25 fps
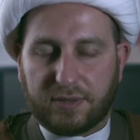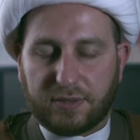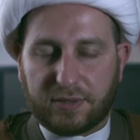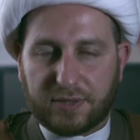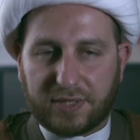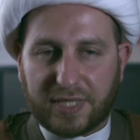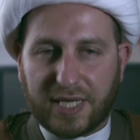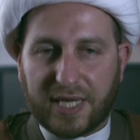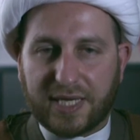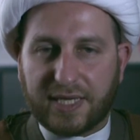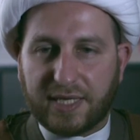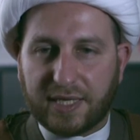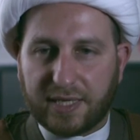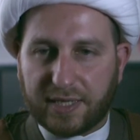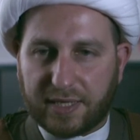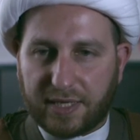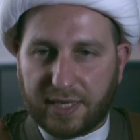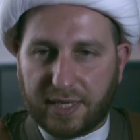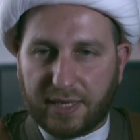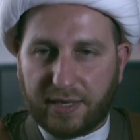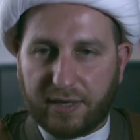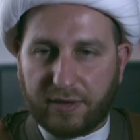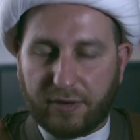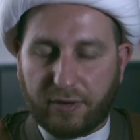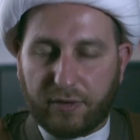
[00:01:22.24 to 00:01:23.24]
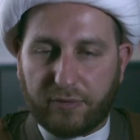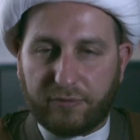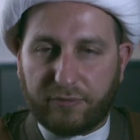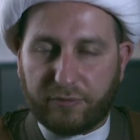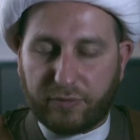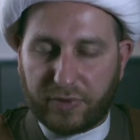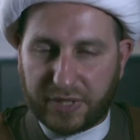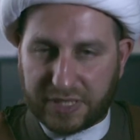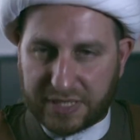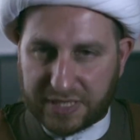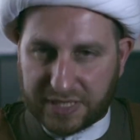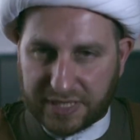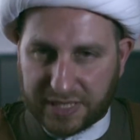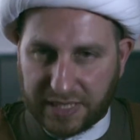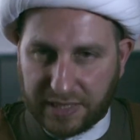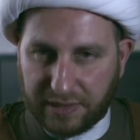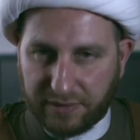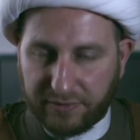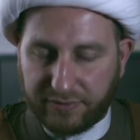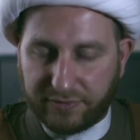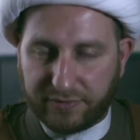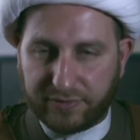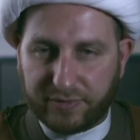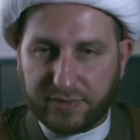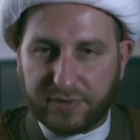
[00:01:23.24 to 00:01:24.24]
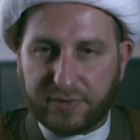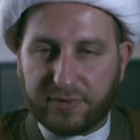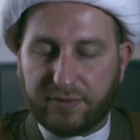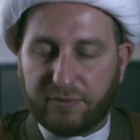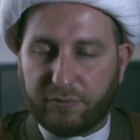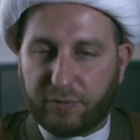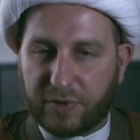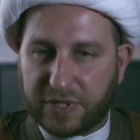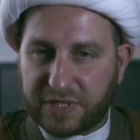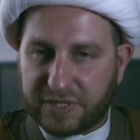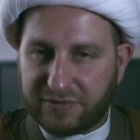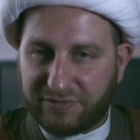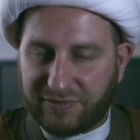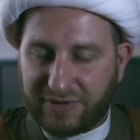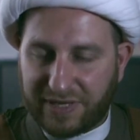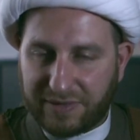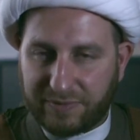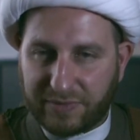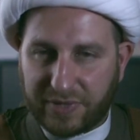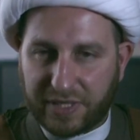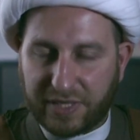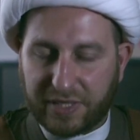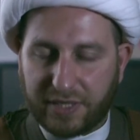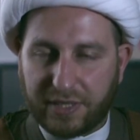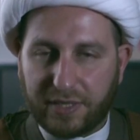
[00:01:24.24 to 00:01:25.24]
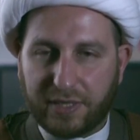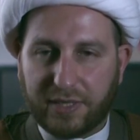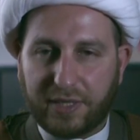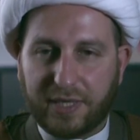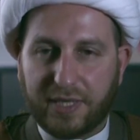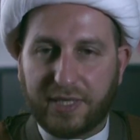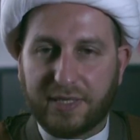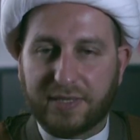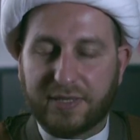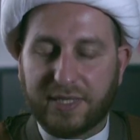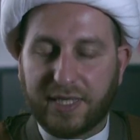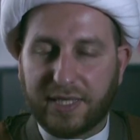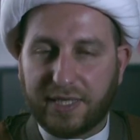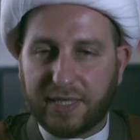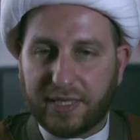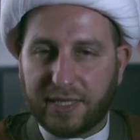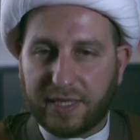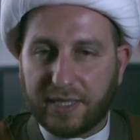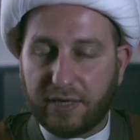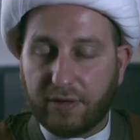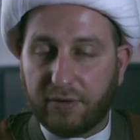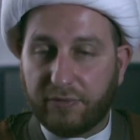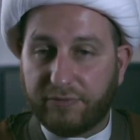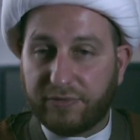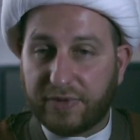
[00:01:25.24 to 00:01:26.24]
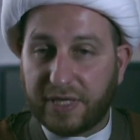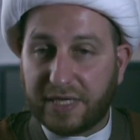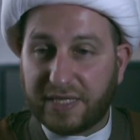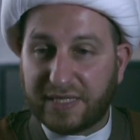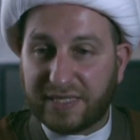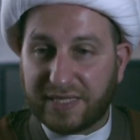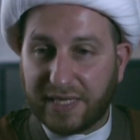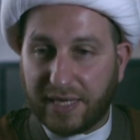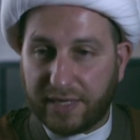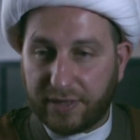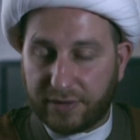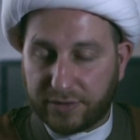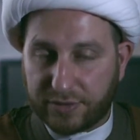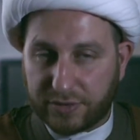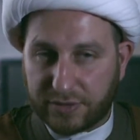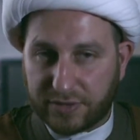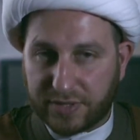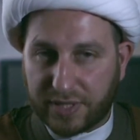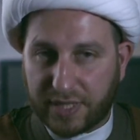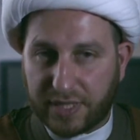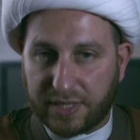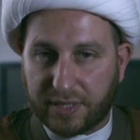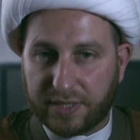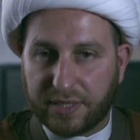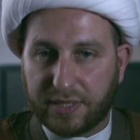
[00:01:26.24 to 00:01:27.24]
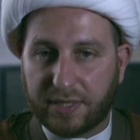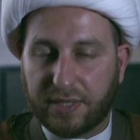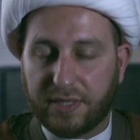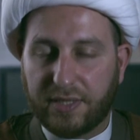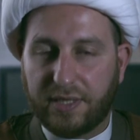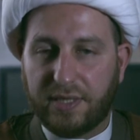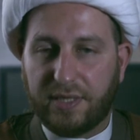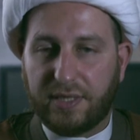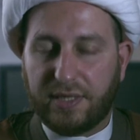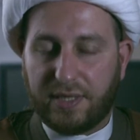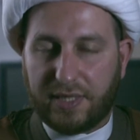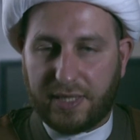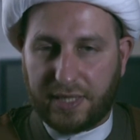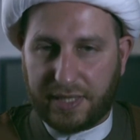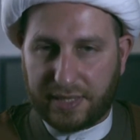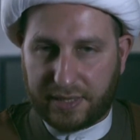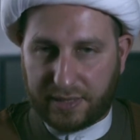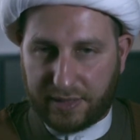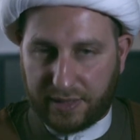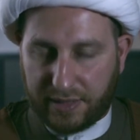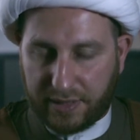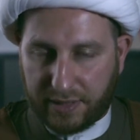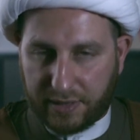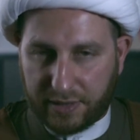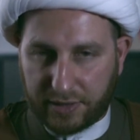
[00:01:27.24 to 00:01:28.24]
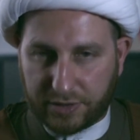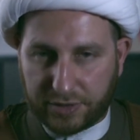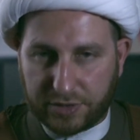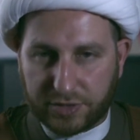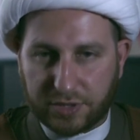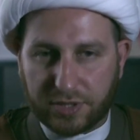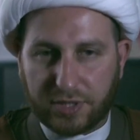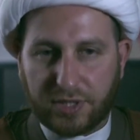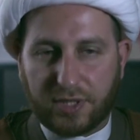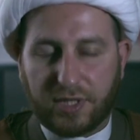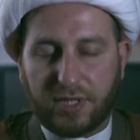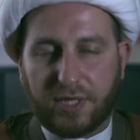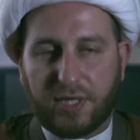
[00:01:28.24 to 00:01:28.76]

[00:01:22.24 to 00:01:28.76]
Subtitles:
taking care of oneself, one's family, and taking care of the entire society at large.